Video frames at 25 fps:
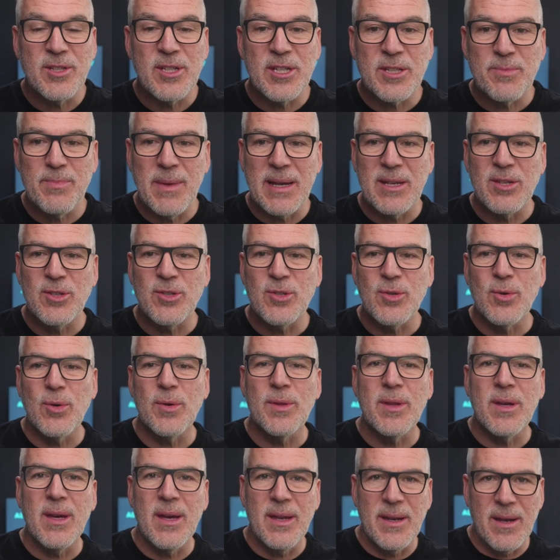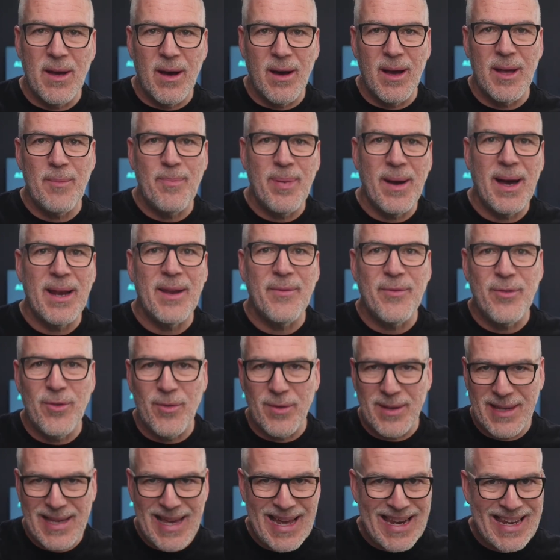just make sure that an iPad, if you're
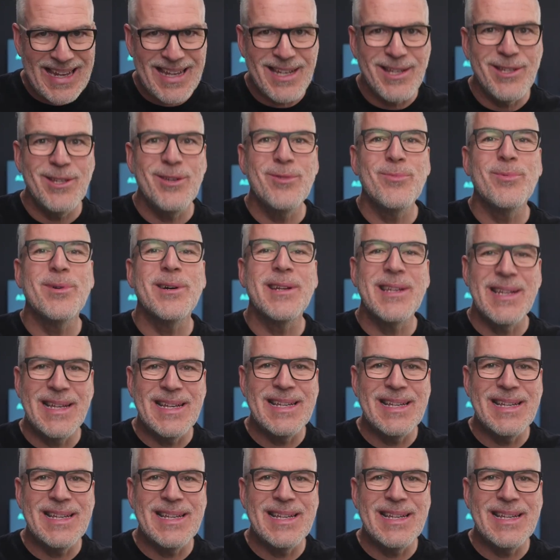getting a new one,